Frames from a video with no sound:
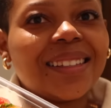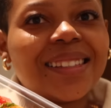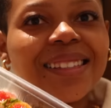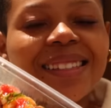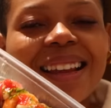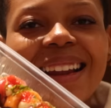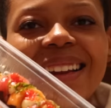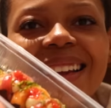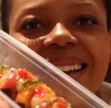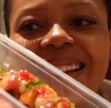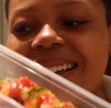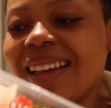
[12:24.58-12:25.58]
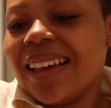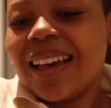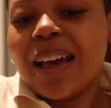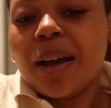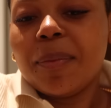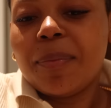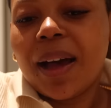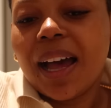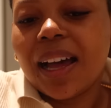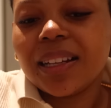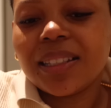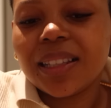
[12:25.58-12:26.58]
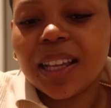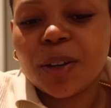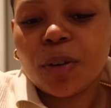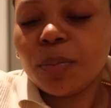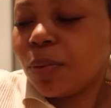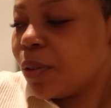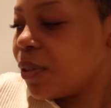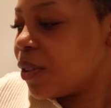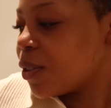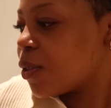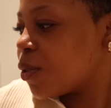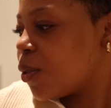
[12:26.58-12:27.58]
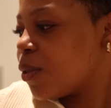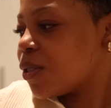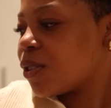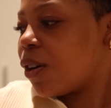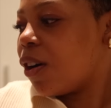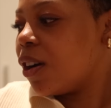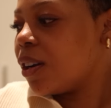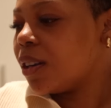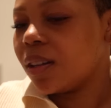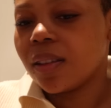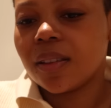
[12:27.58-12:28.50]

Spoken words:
Stunning. But they don't put the sauce on